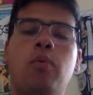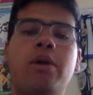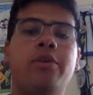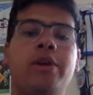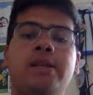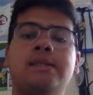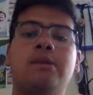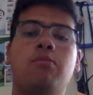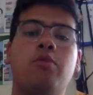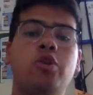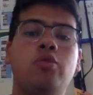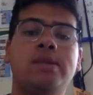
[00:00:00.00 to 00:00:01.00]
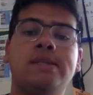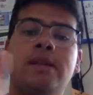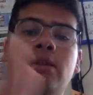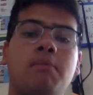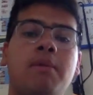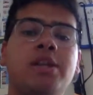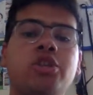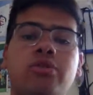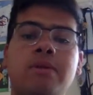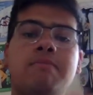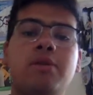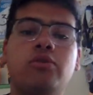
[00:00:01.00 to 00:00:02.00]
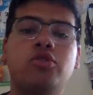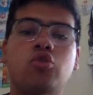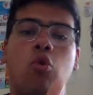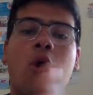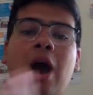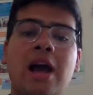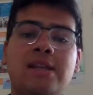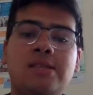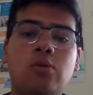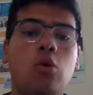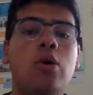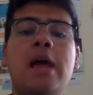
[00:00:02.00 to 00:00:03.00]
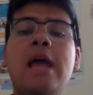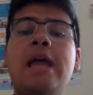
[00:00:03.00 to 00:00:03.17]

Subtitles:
whether it is someone who is in elementary, middle school, high school,